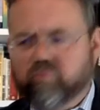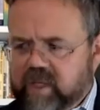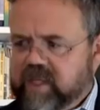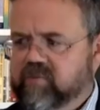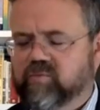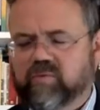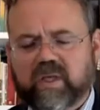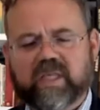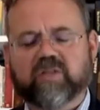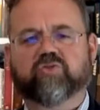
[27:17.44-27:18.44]
really,
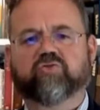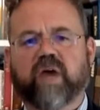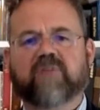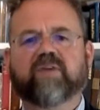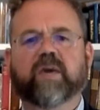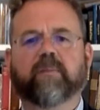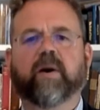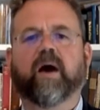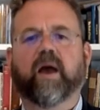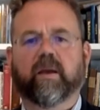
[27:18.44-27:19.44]
really driving
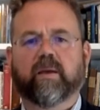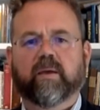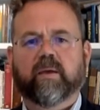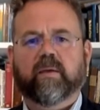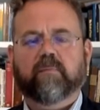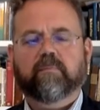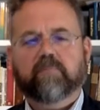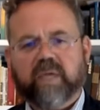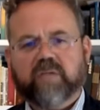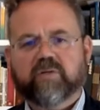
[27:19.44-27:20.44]
apart
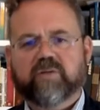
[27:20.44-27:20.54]
major